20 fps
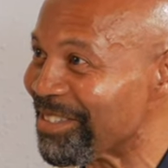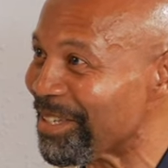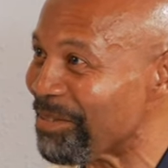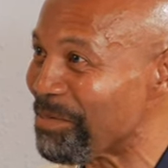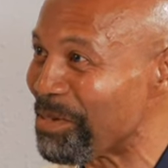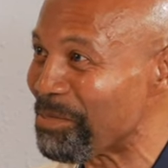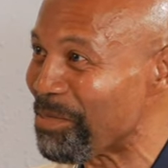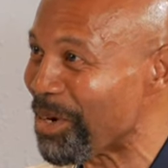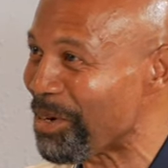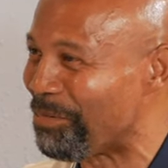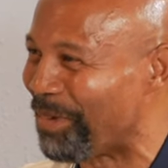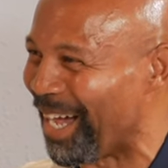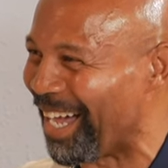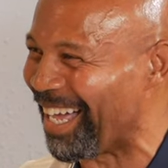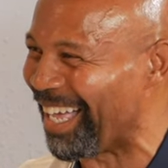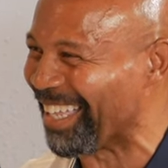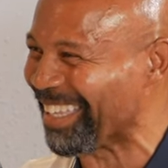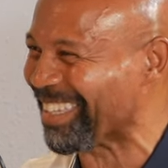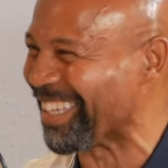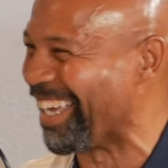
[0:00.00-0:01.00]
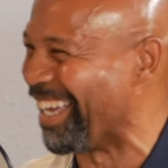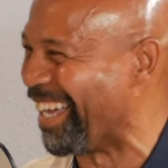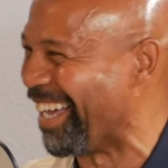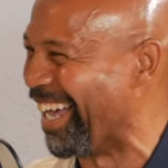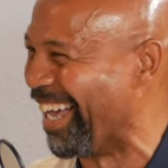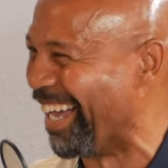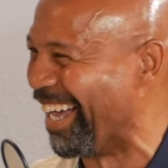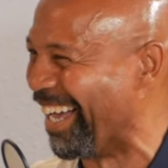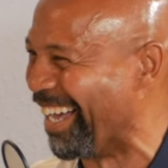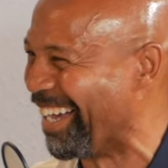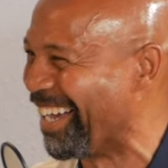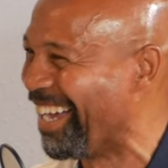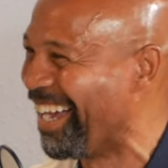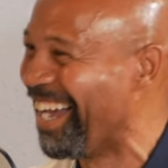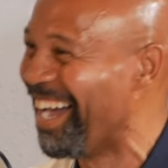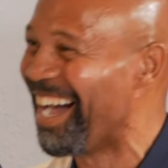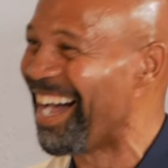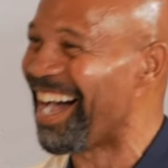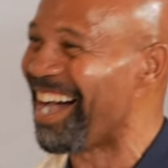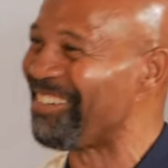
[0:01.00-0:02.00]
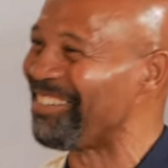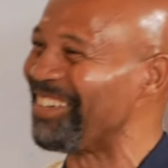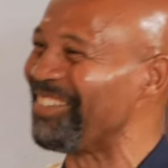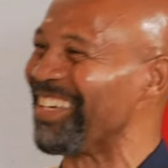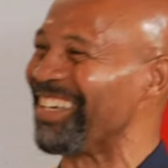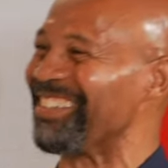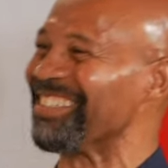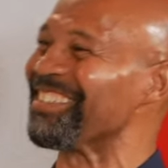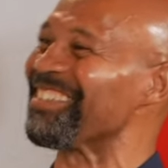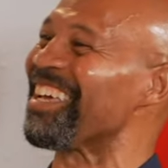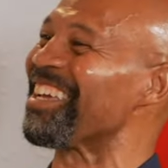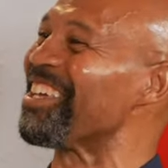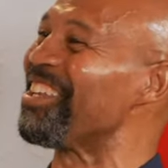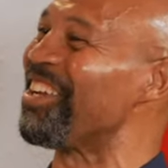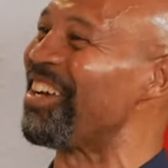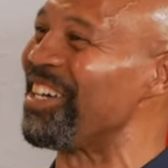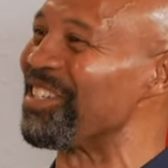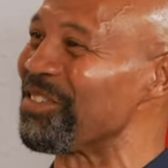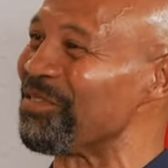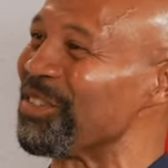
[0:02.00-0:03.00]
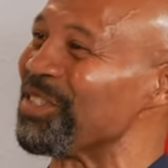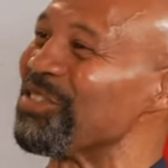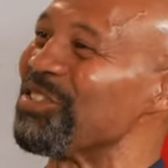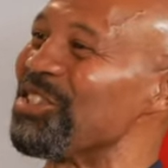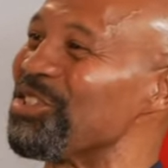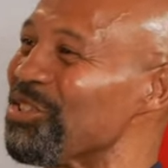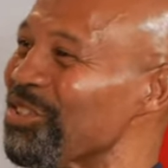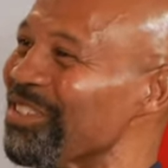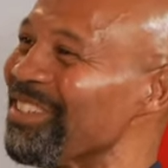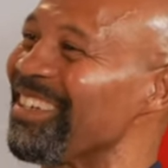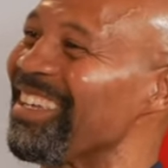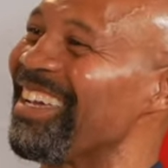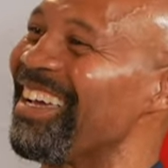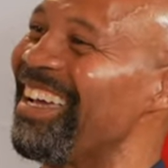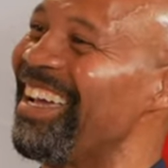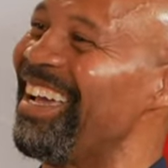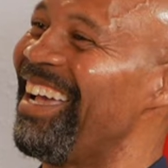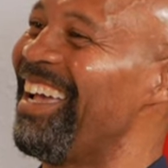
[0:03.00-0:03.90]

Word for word: Tell me more. I mean, because like you know, as a physician,